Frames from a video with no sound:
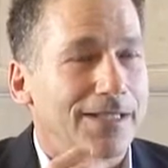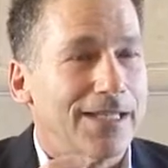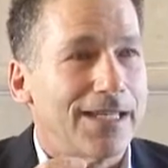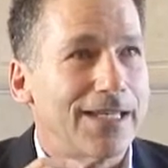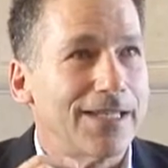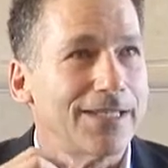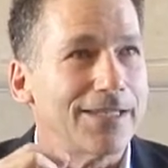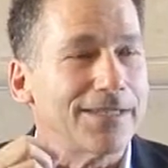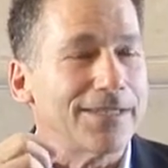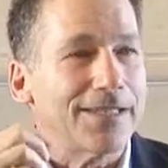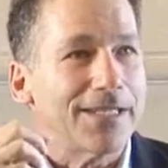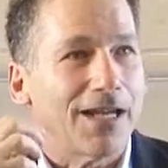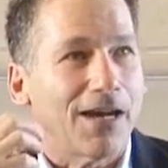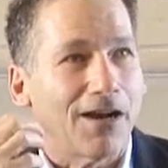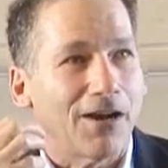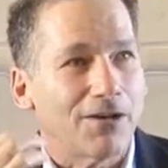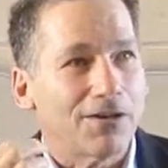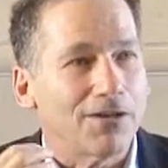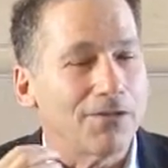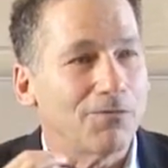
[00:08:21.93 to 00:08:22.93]
is the
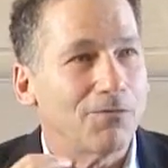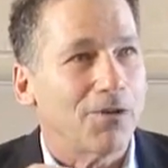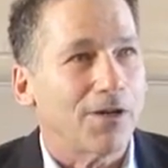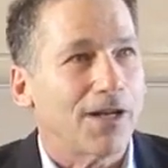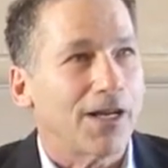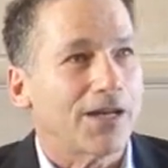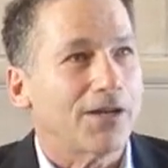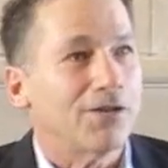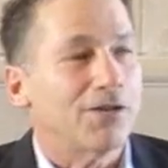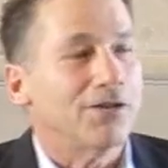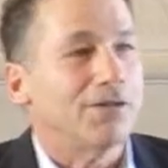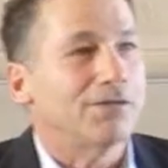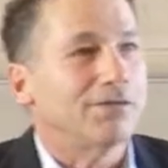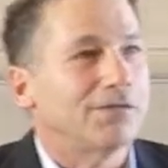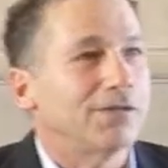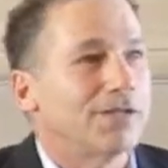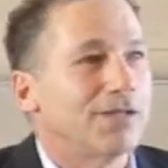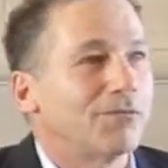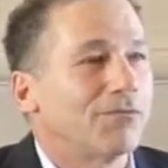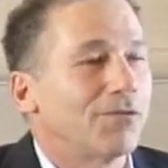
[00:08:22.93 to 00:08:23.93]
art of what I
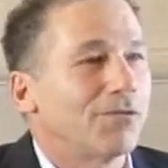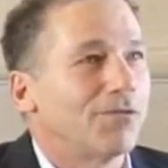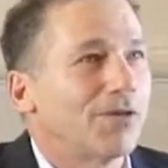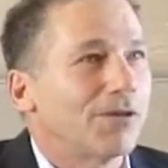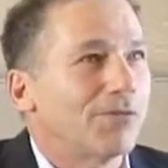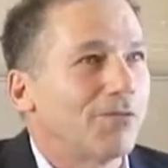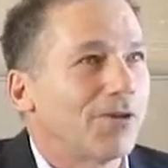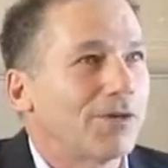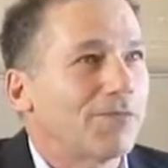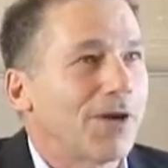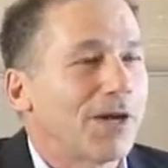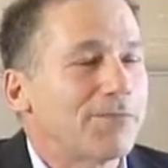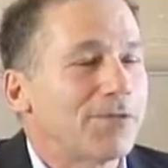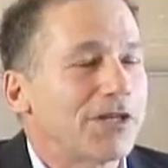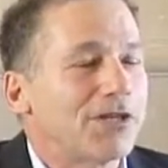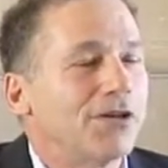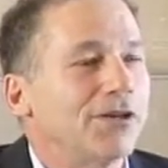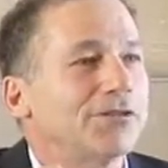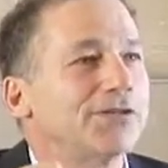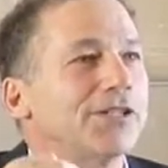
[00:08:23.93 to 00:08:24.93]
call, what, what might be
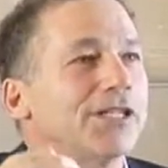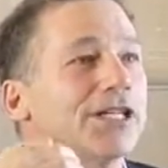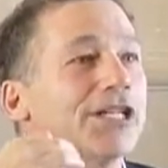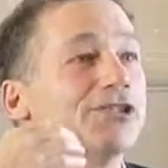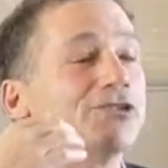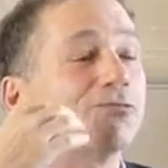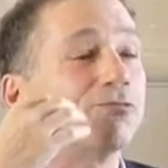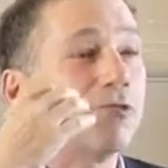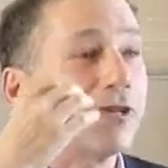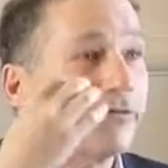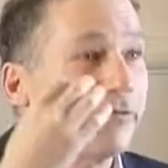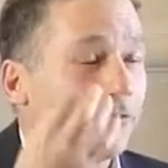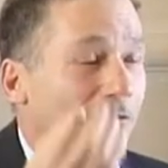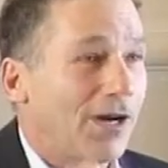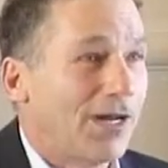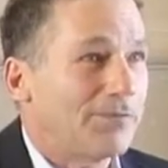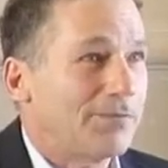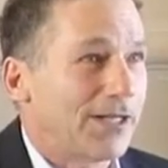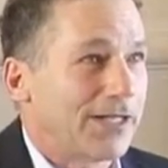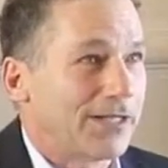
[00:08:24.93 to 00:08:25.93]
called uh, is
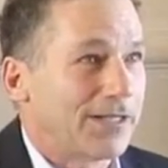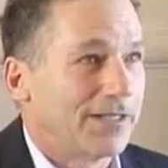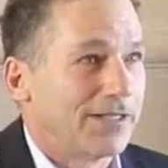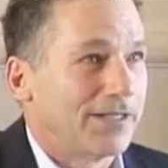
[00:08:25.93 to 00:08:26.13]
reframing.